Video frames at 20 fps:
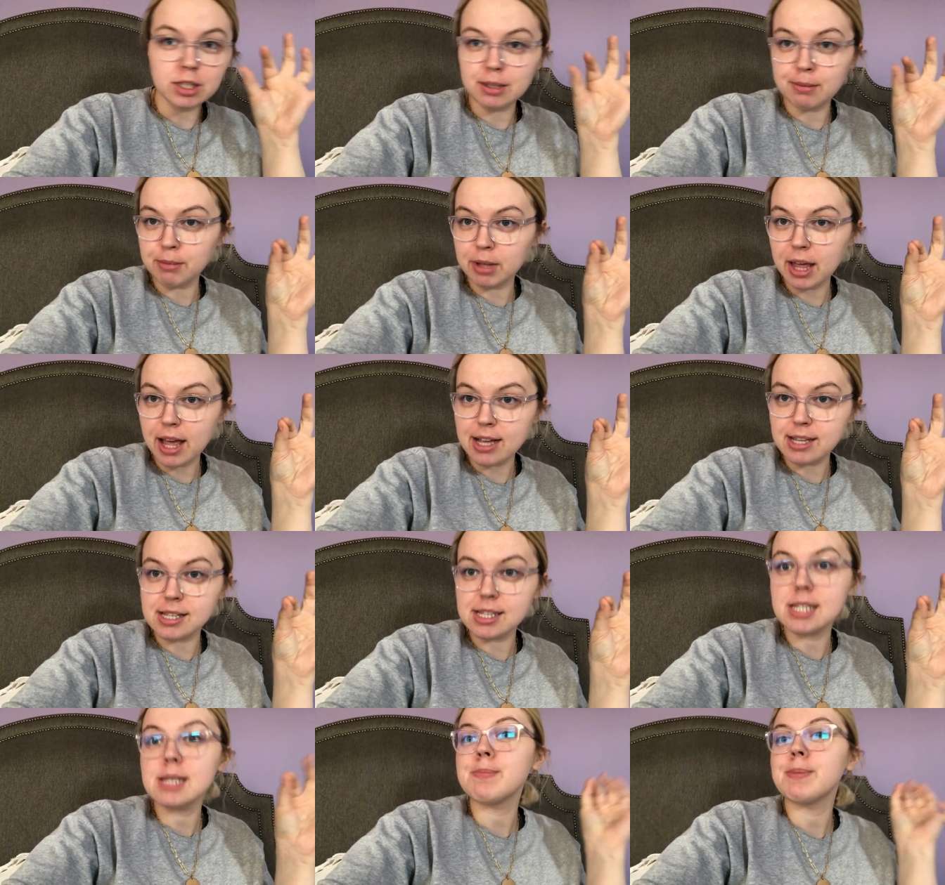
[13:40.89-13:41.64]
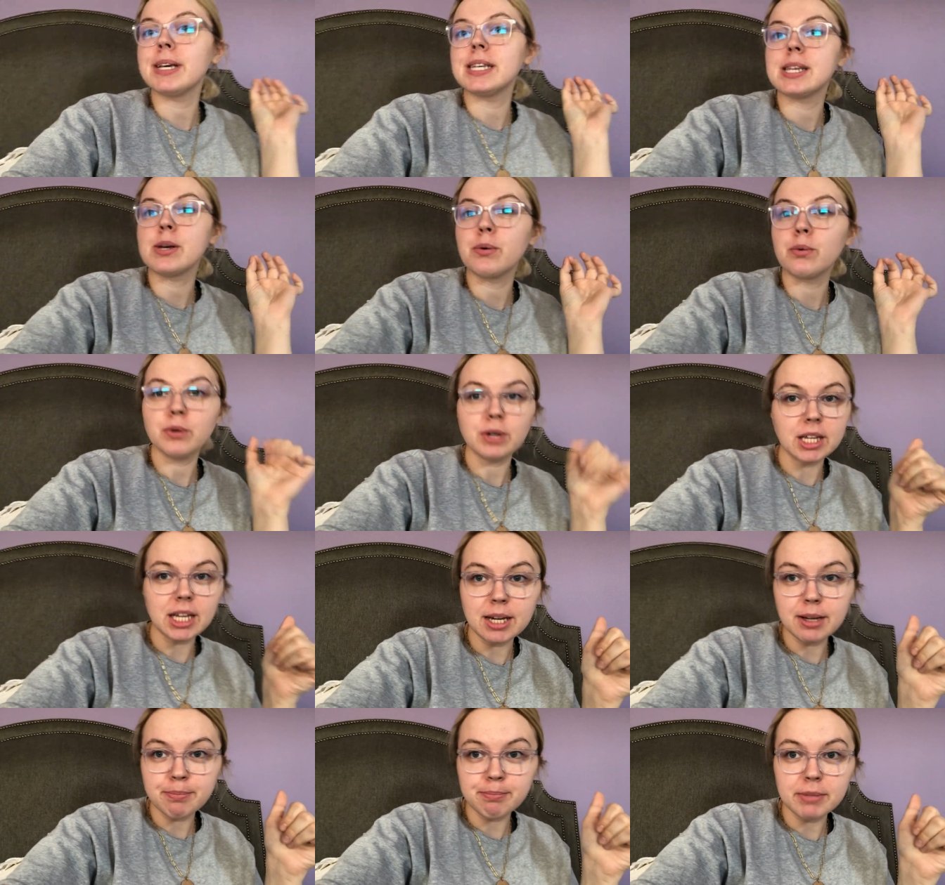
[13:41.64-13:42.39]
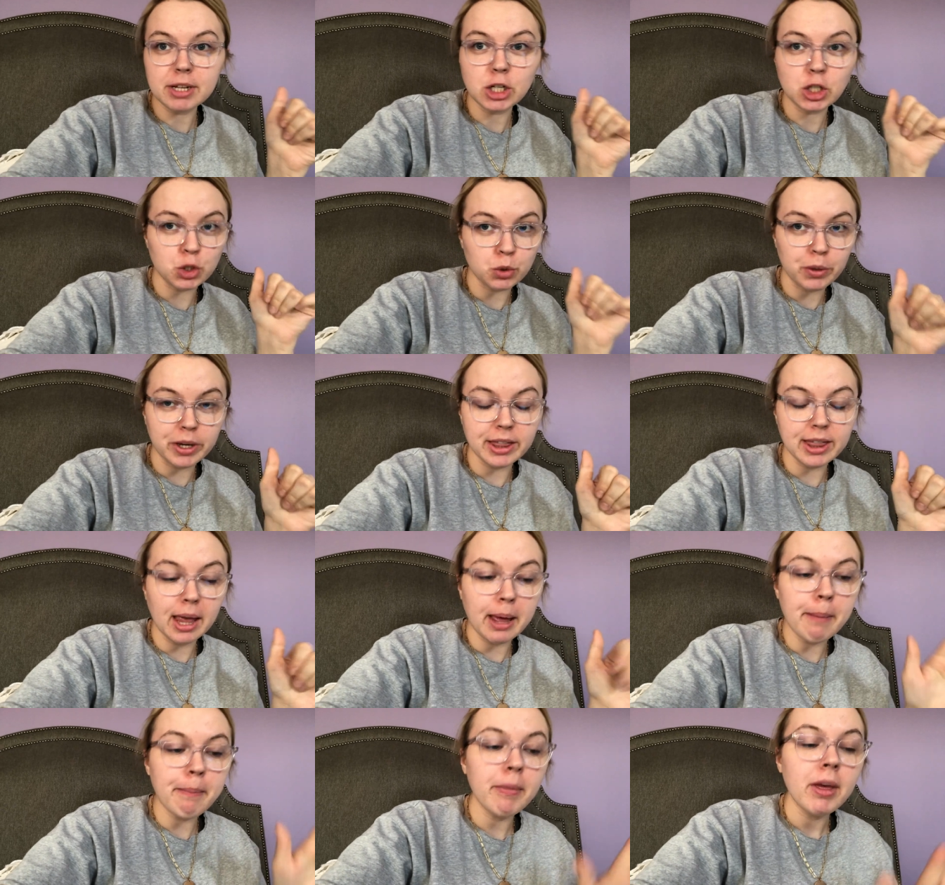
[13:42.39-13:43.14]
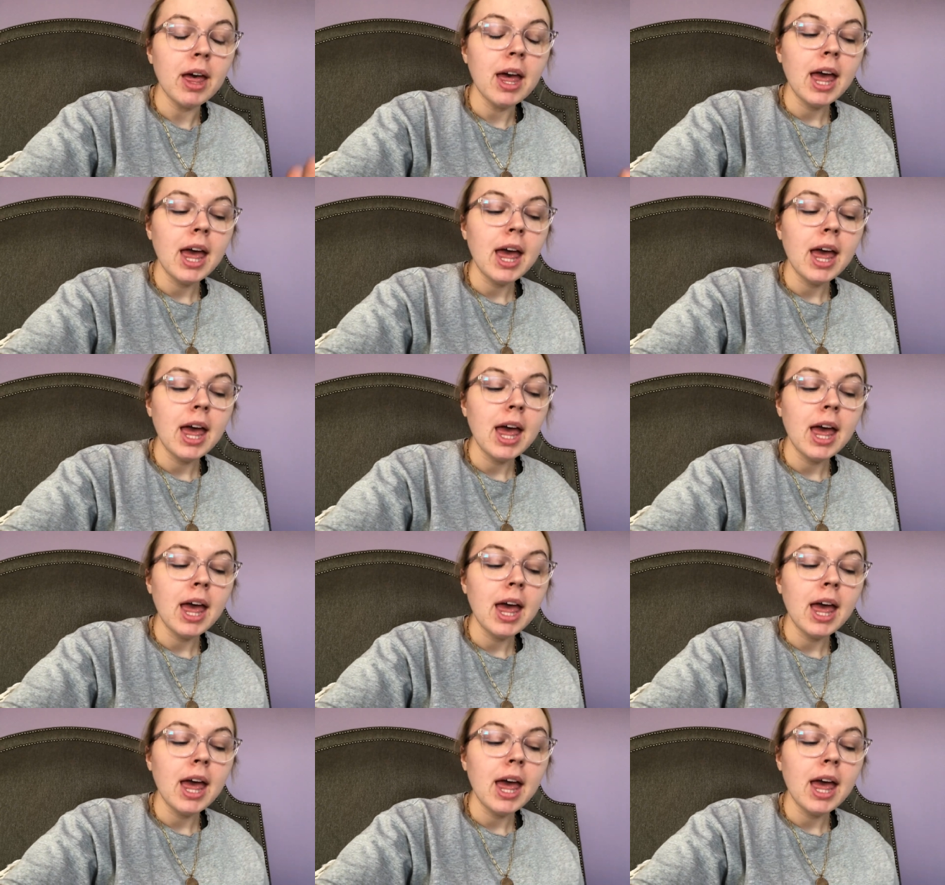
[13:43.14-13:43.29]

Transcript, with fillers: glasses because I really am enjoying them.